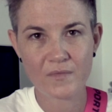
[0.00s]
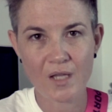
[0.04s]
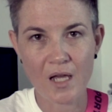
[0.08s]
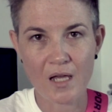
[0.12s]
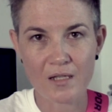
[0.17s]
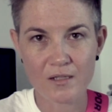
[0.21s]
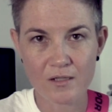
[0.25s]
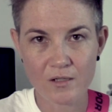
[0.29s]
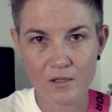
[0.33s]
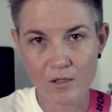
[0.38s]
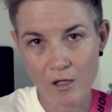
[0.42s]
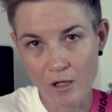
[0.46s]

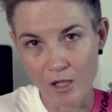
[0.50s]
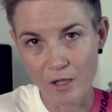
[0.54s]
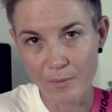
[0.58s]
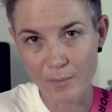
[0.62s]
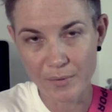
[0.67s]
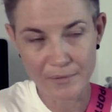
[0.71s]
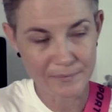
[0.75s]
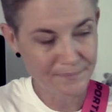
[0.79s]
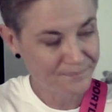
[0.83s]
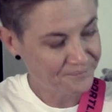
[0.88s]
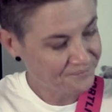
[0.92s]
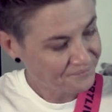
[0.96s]
That's dope.
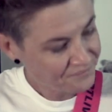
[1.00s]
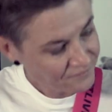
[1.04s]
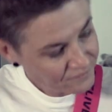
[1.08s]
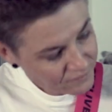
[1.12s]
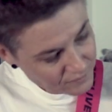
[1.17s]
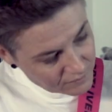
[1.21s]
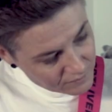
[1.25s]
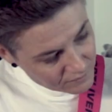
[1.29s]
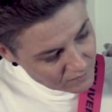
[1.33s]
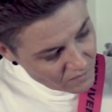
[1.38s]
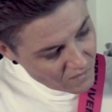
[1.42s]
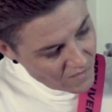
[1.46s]

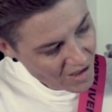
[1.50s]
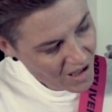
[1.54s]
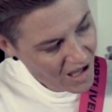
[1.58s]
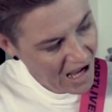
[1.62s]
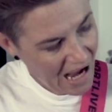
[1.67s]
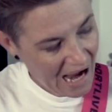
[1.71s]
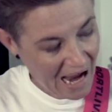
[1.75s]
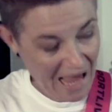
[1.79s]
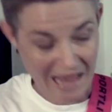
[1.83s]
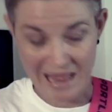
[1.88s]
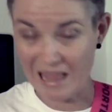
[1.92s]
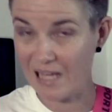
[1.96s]

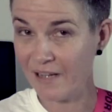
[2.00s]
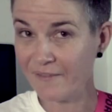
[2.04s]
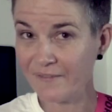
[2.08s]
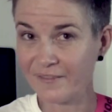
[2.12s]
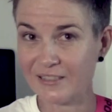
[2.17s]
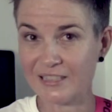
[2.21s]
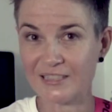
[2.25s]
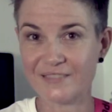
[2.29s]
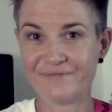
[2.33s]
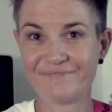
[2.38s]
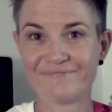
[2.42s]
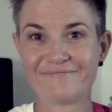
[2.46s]
I love
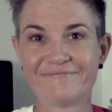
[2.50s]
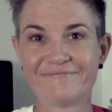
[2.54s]
it.